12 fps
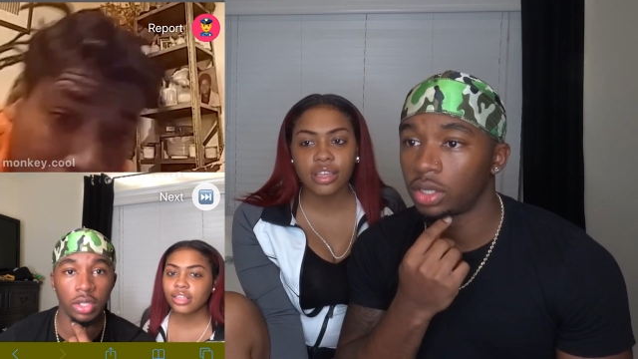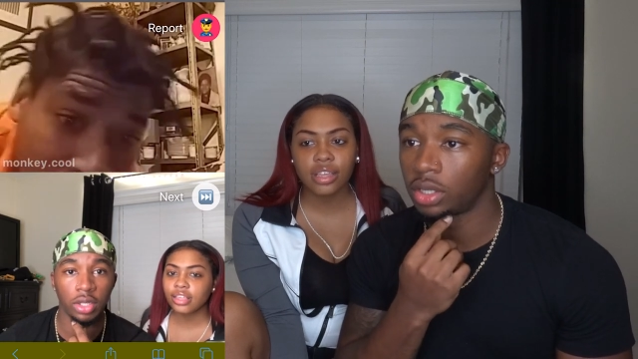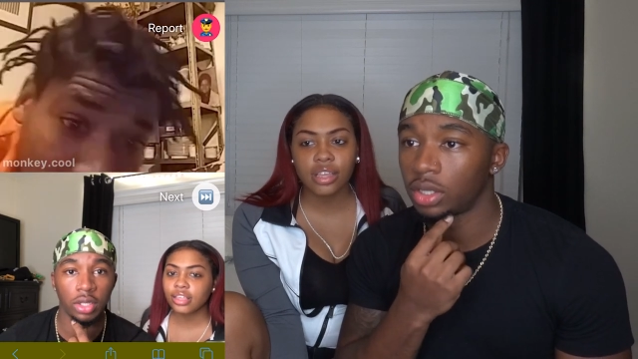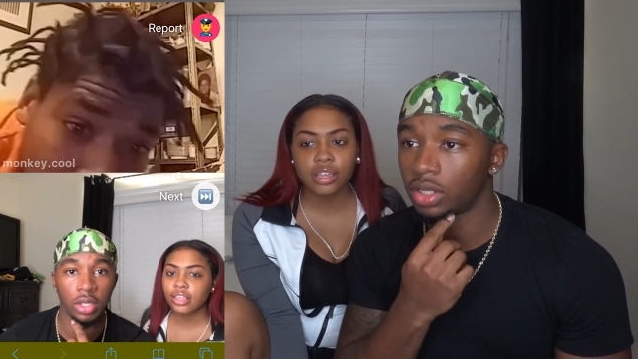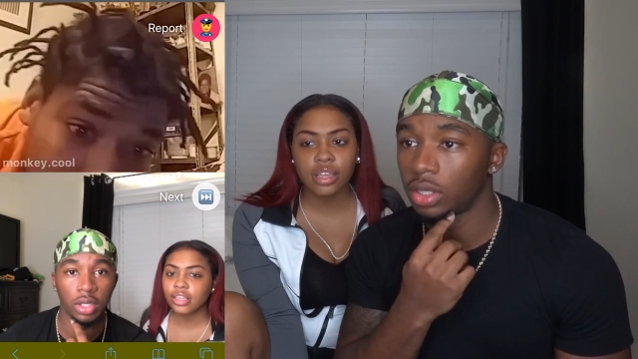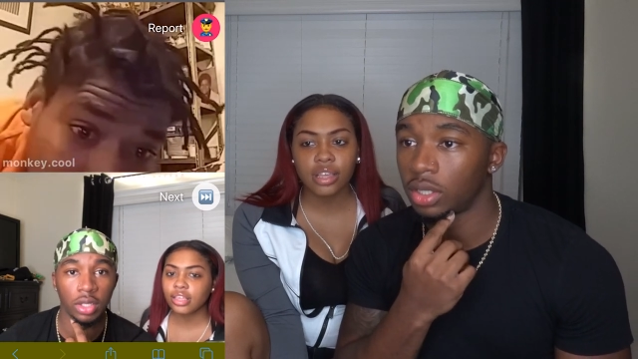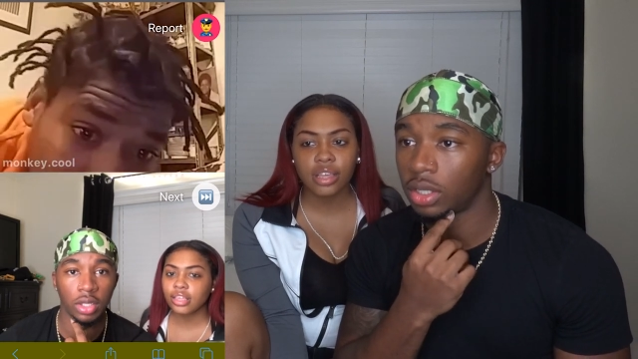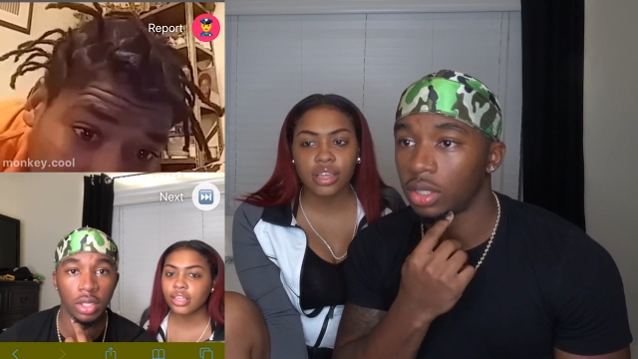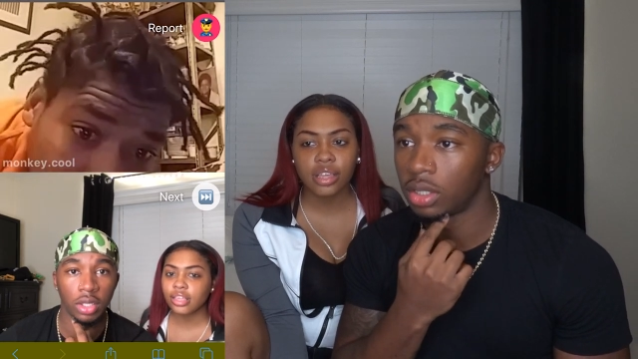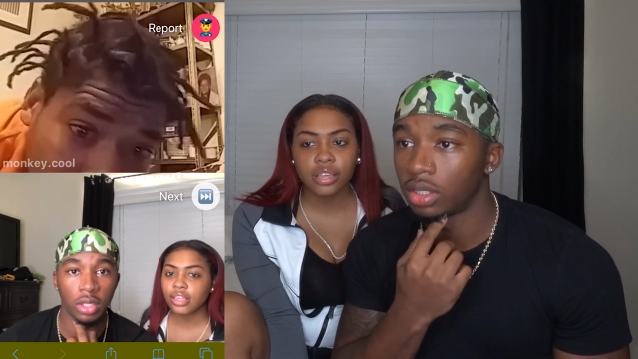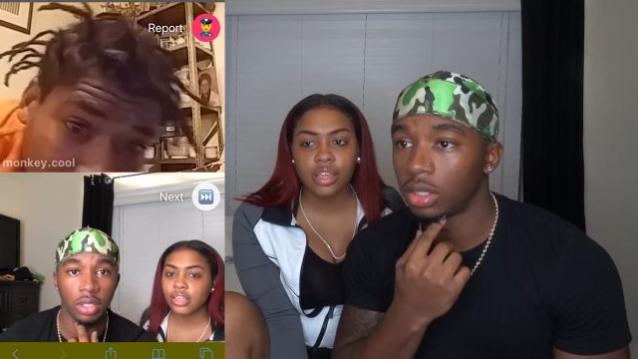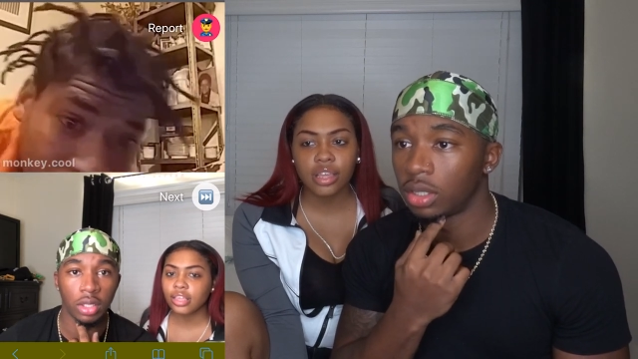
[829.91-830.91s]

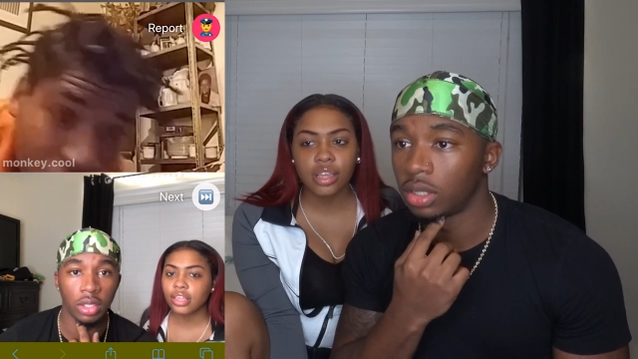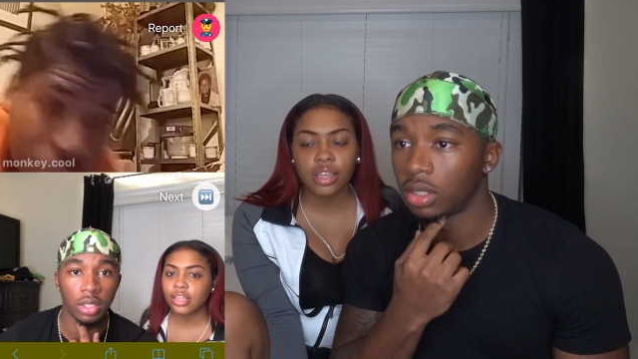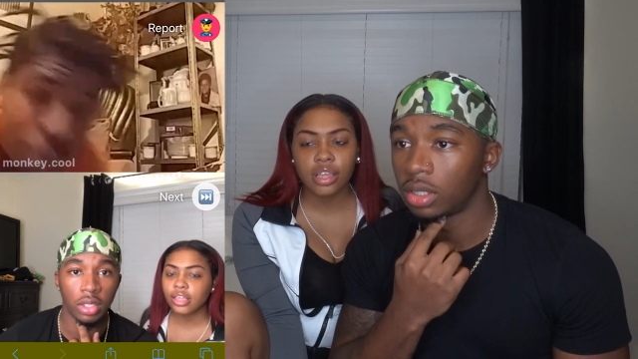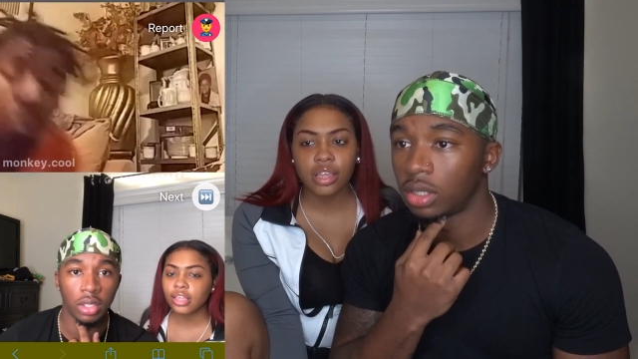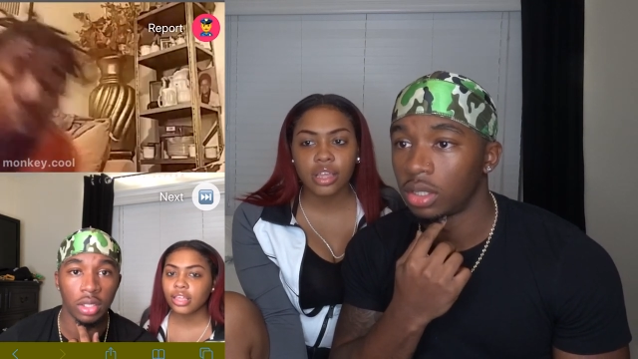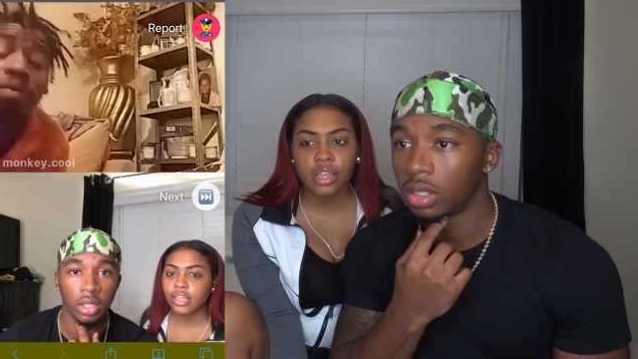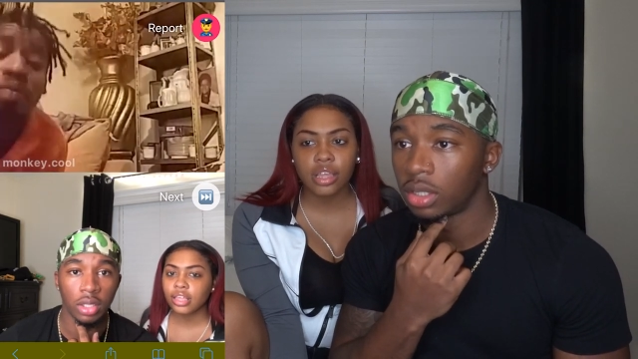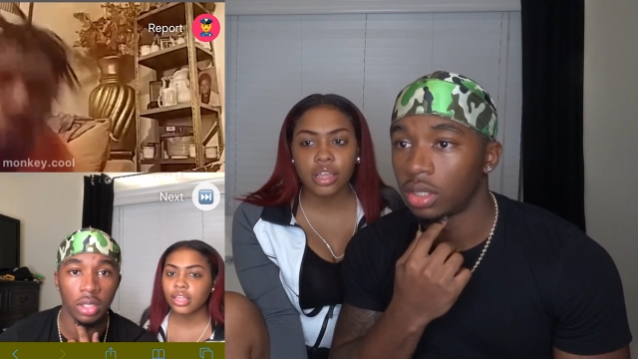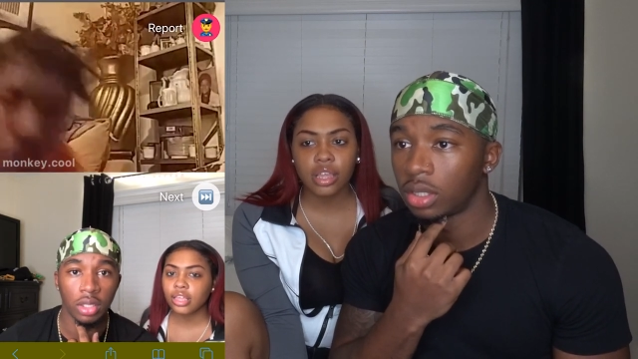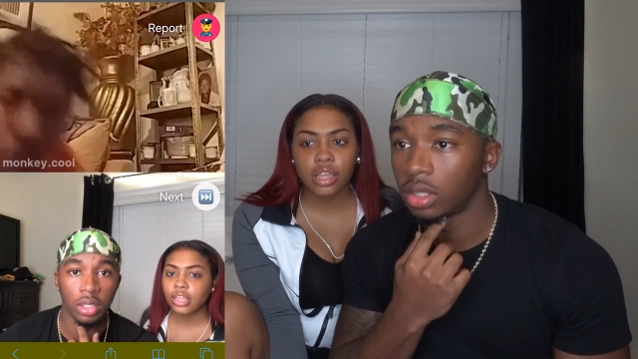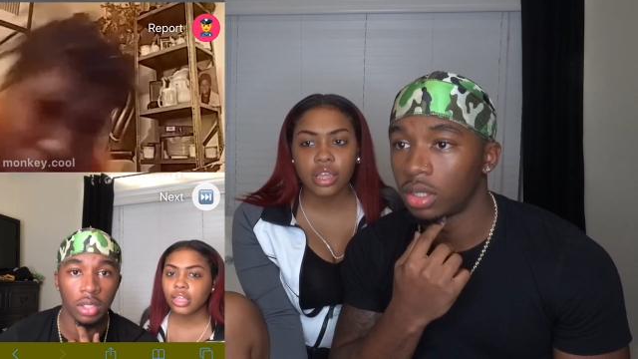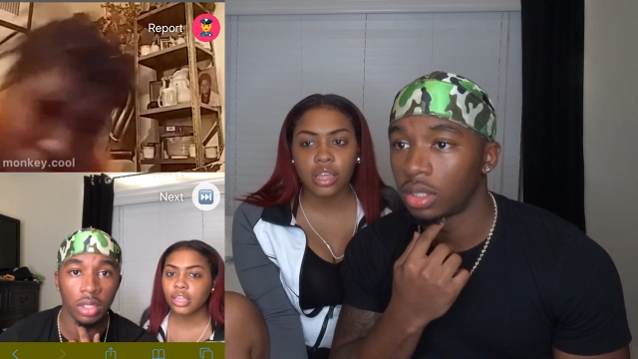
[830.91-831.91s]

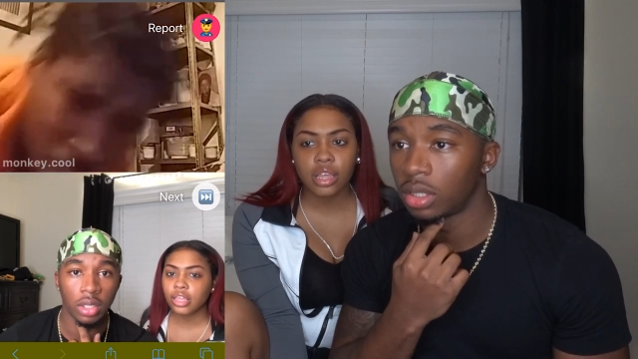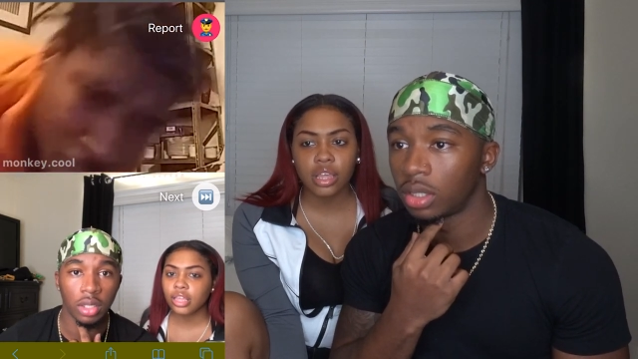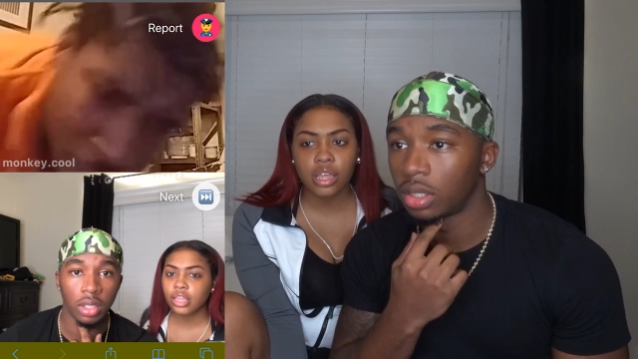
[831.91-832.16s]
(silence)